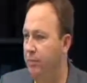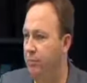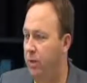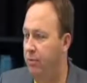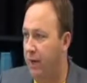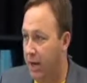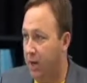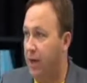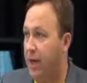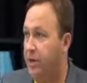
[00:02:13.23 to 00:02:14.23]
with a video
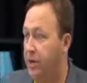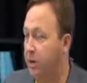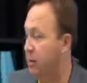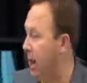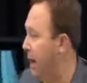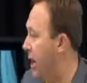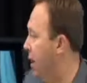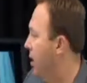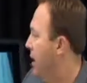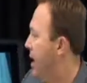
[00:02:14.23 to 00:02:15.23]
connection on the
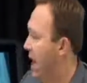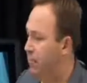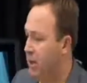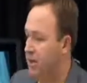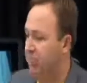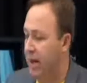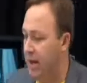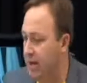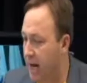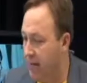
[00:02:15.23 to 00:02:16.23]
radio at
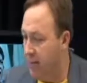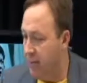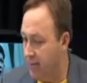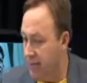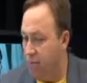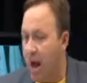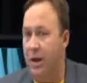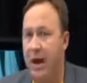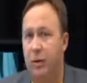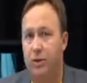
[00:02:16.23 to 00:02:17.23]
PrisonPlanet.tv.
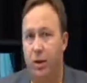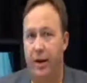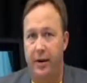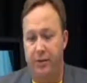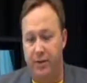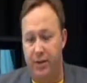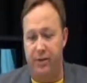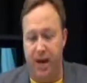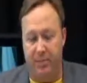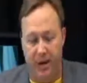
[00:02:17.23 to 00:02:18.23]
Rock Howard joining us for this
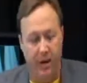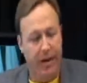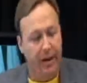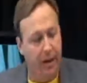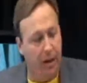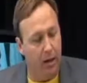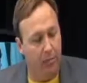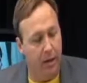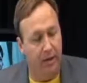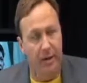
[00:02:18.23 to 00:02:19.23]
segment and a little
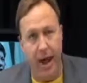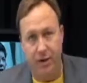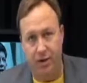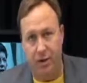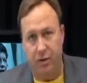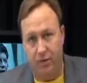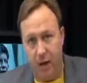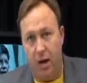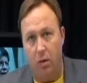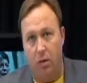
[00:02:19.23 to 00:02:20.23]
bit of the next. And those
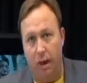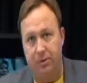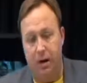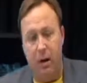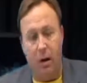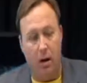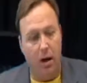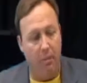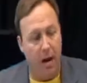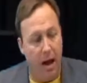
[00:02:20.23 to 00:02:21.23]
video clips are
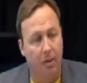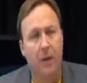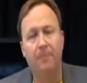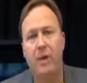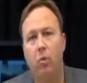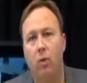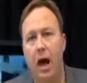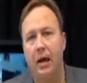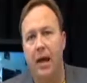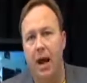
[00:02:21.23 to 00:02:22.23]
coming up.
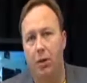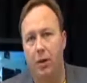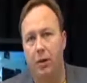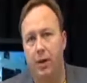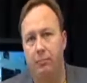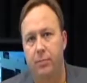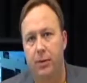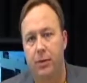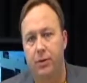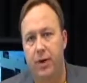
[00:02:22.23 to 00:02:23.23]
Rock Howard,
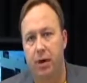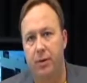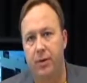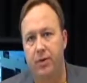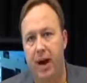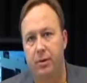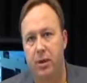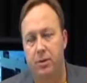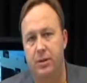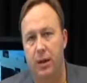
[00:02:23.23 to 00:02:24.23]
chairman of the Travis
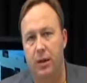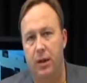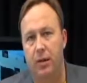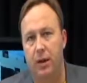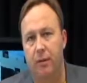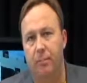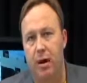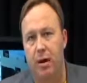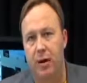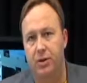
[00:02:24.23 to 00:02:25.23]
Libertarian
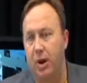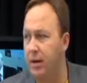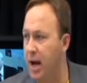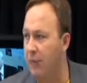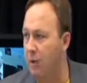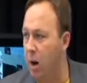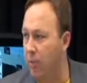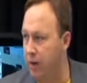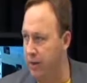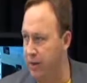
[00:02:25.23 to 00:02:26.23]
Party. It's great to have you
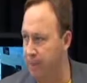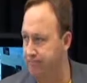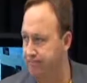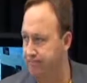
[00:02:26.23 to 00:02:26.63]
on with us.